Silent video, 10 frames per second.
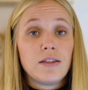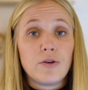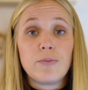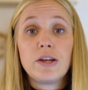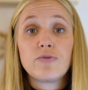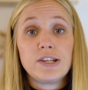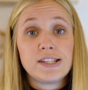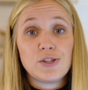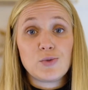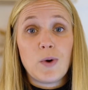There are many
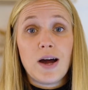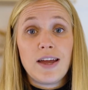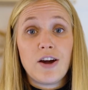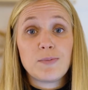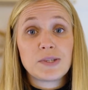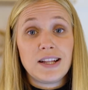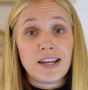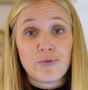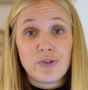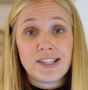reasons why upskilling
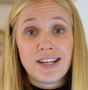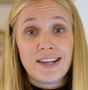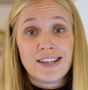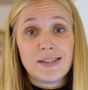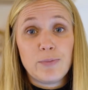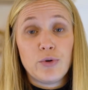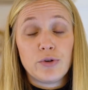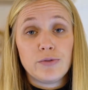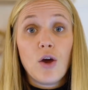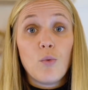and reskilling is
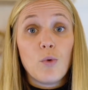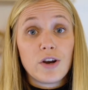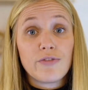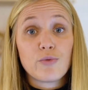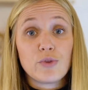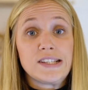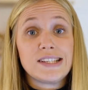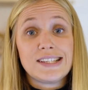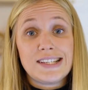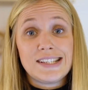important. One of the
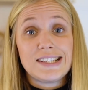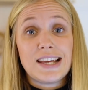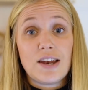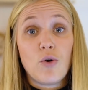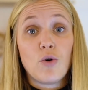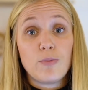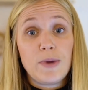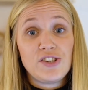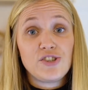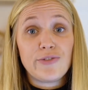reasons is that
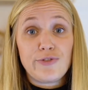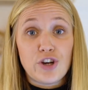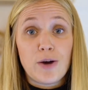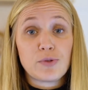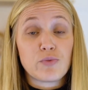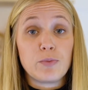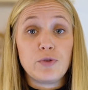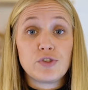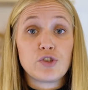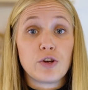automation of jobs
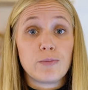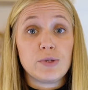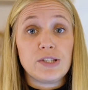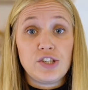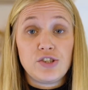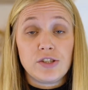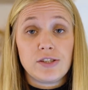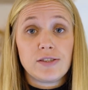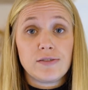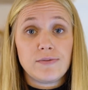removes certain
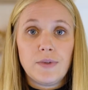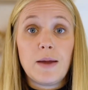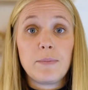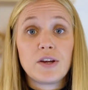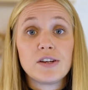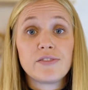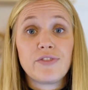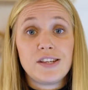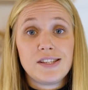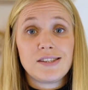positions. And because of
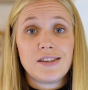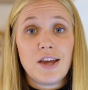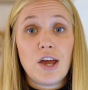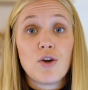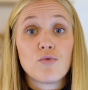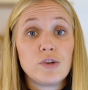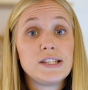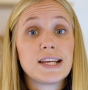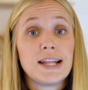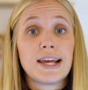this,
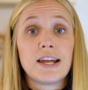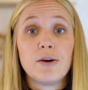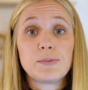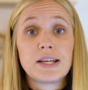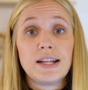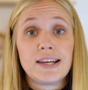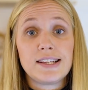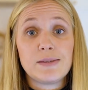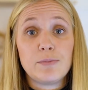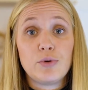reskilling and upskilling
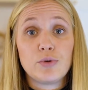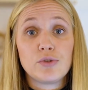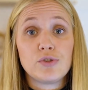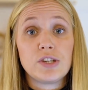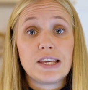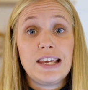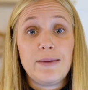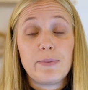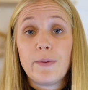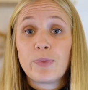is important to
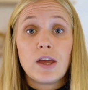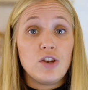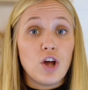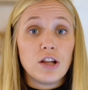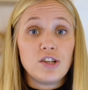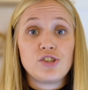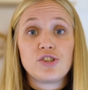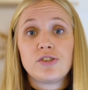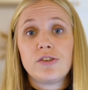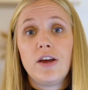keep
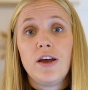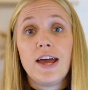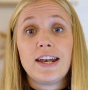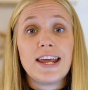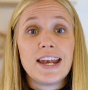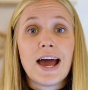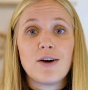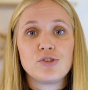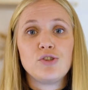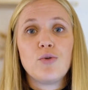knowledge and
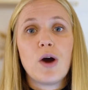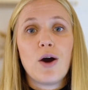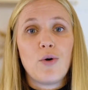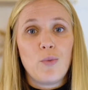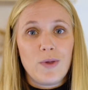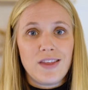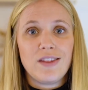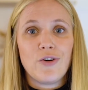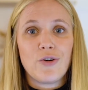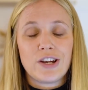in-house know-how within
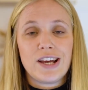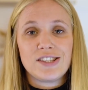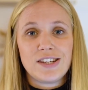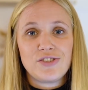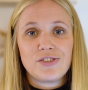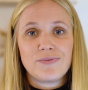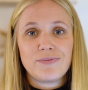the organization.